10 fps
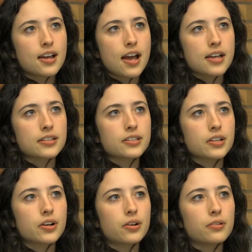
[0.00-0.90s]
And
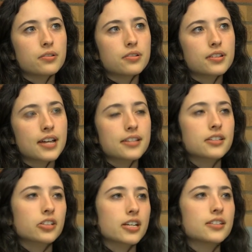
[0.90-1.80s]
so that
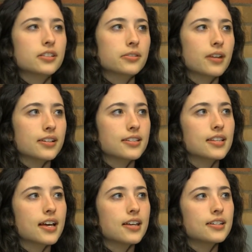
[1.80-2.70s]
suggested to us
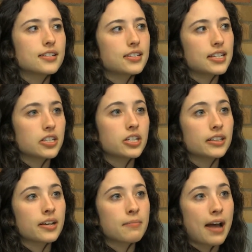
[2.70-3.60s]
that teaching
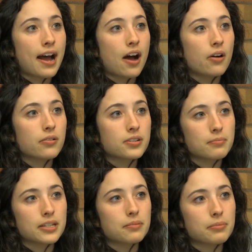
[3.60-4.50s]
them how to
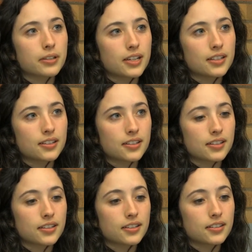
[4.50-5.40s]
manipulate
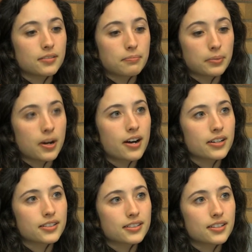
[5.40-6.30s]
the
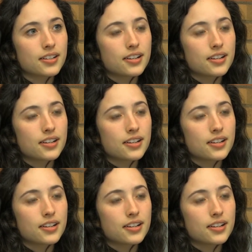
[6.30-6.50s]
blocks